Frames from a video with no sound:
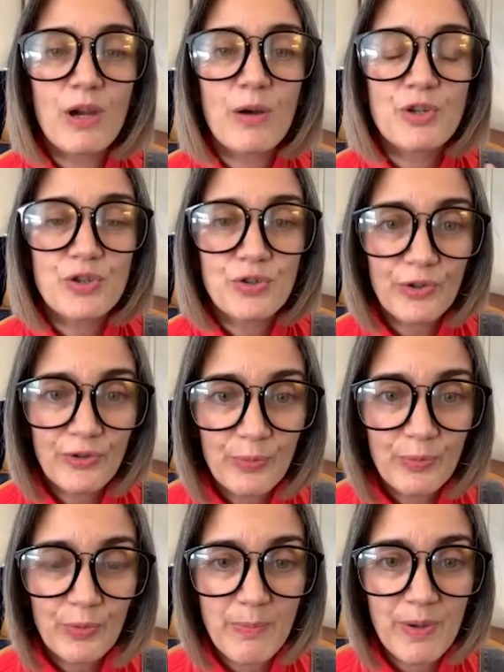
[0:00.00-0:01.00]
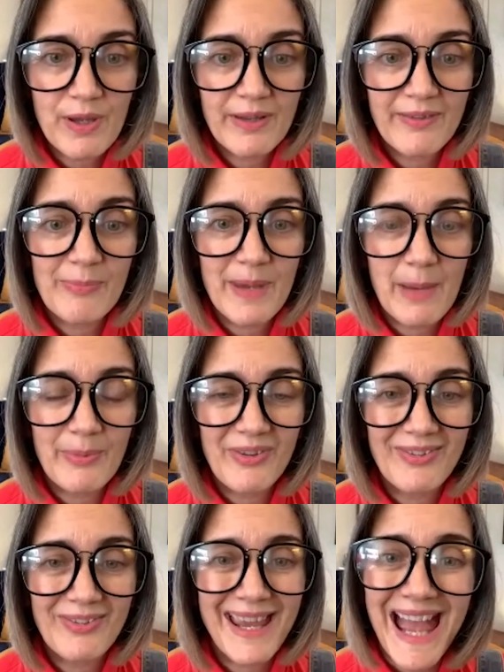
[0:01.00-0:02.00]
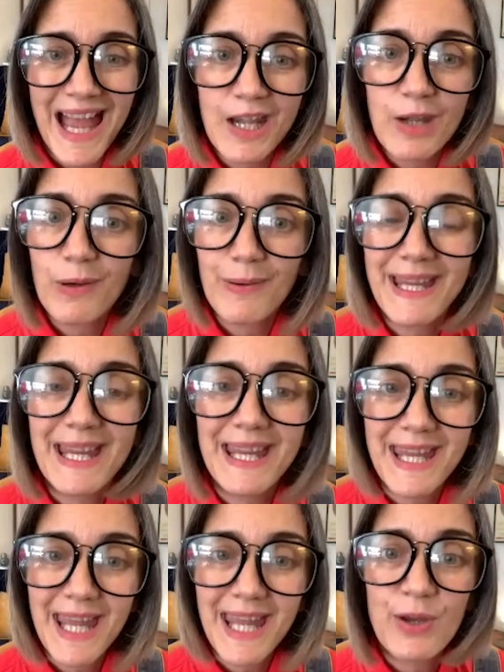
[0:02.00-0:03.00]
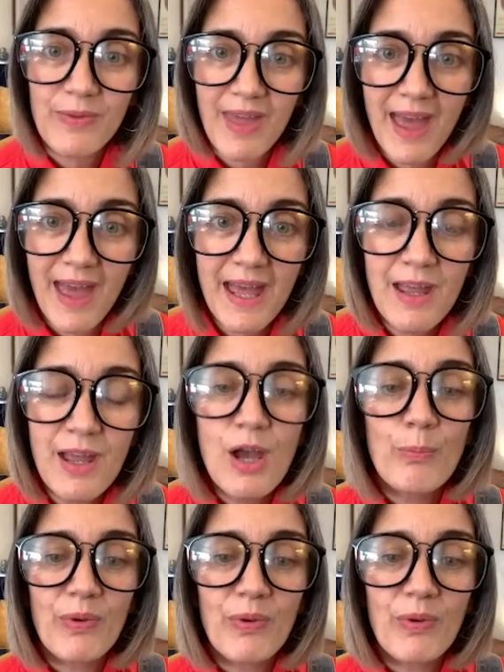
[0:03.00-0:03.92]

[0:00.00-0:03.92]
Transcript: and become a trustworthy person to be able to say, I know how I can get you there,